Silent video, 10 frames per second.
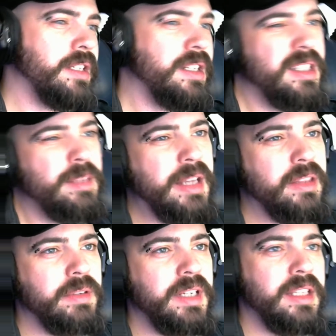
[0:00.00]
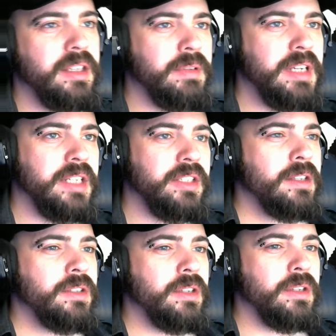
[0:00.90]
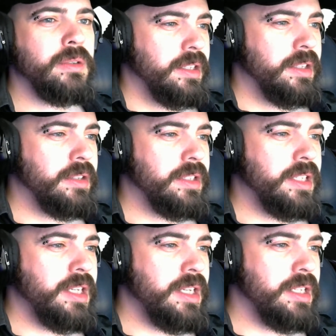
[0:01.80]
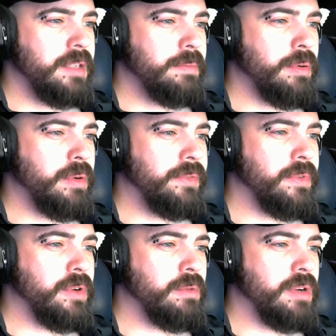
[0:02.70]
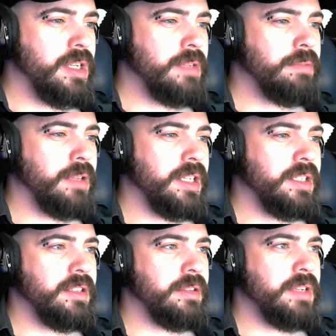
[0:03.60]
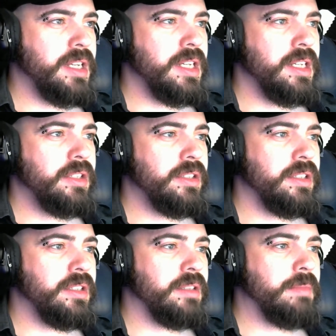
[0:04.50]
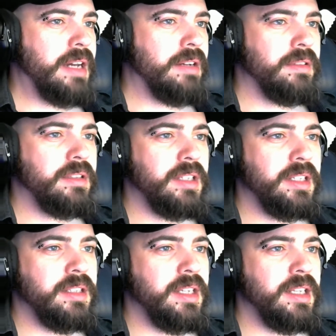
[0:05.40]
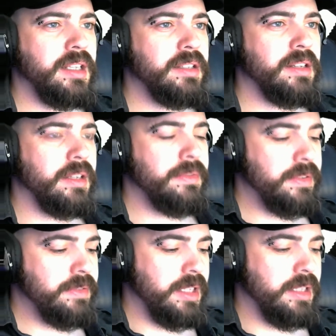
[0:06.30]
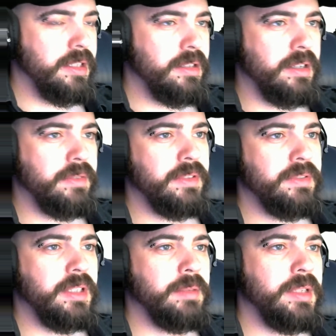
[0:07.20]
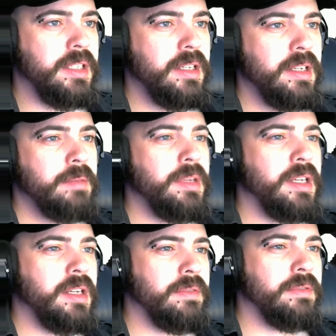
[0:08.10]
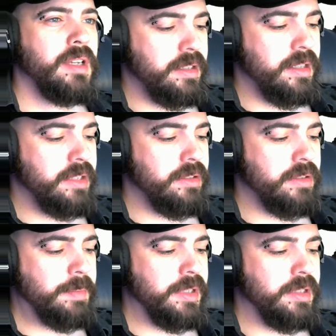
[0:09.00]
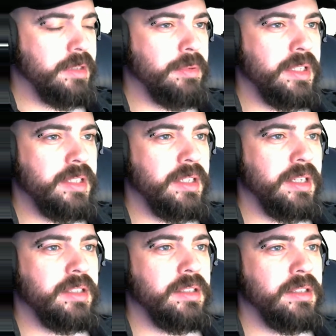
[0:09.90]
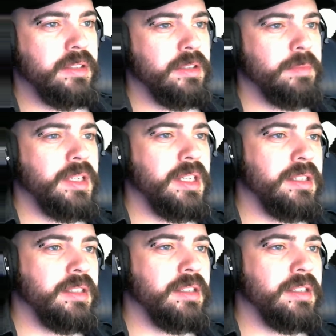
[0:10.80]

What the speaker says: about 3-ish. So 13.41 plus 3-ish is about 16. Let's call it 15. Let's call it 15 and be careful. Let's drop this to 0.6. Let's just be as